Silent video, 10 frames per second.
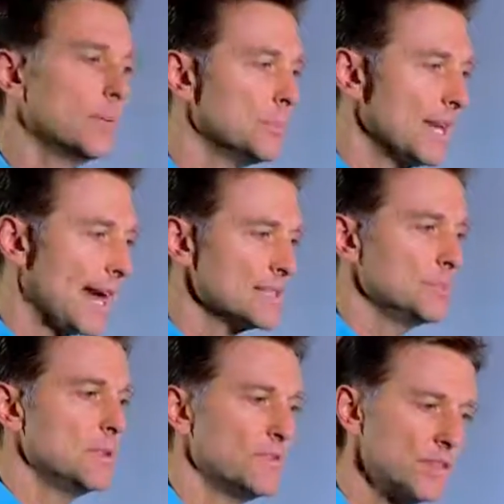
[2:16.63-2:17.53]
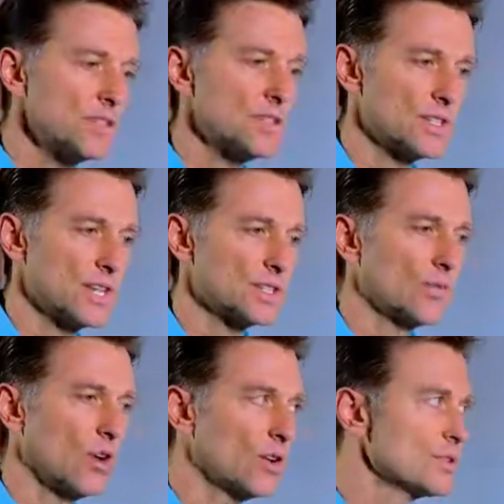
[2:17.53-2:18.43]
Potassium deficiencies
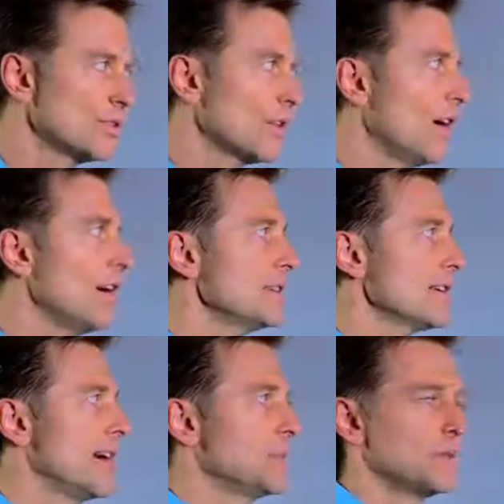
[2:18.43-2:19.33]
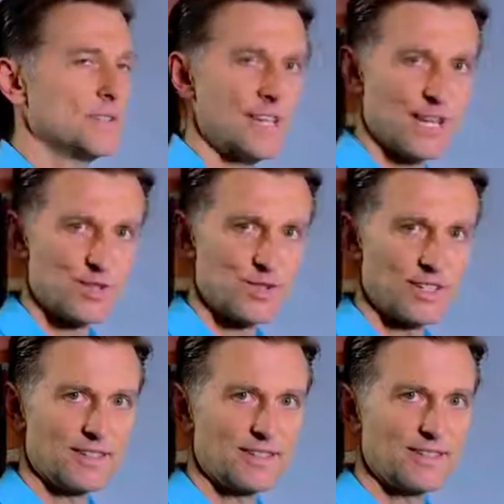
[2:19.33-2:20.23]
will also cause
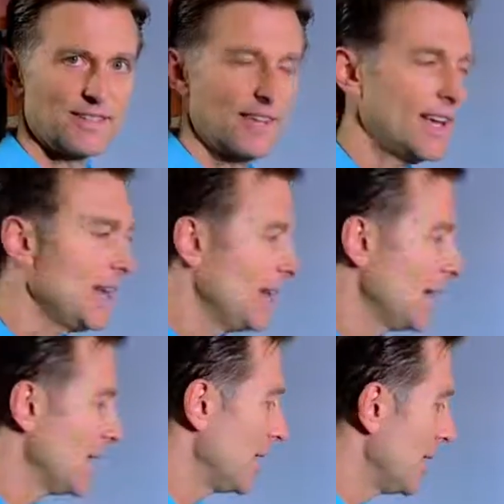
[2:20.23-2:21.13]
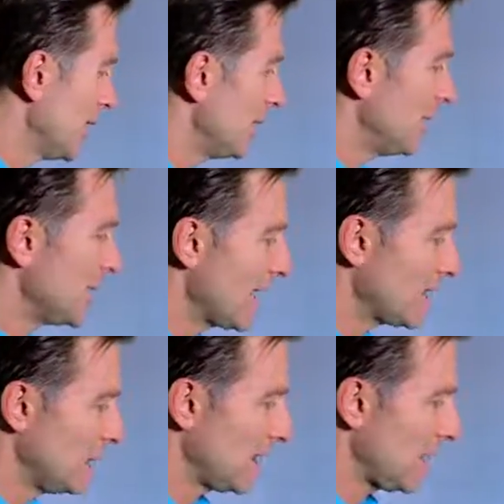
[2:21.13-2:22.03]
hypertension, but that
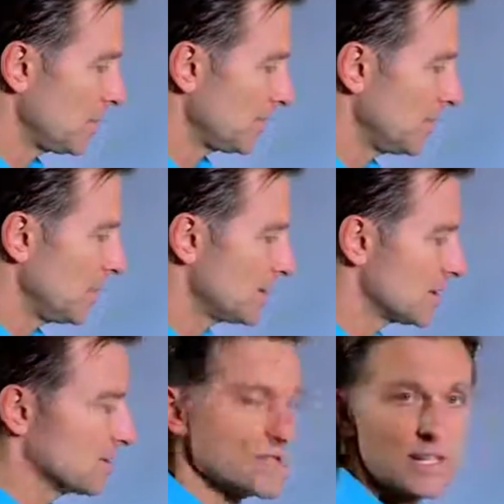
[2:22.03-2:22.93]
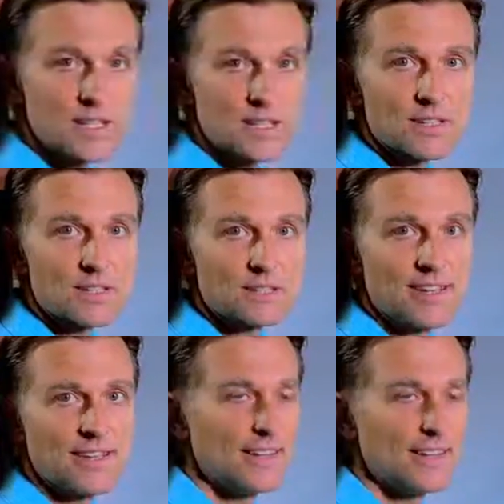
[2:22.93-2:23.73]
could be coming from the insulin resistance.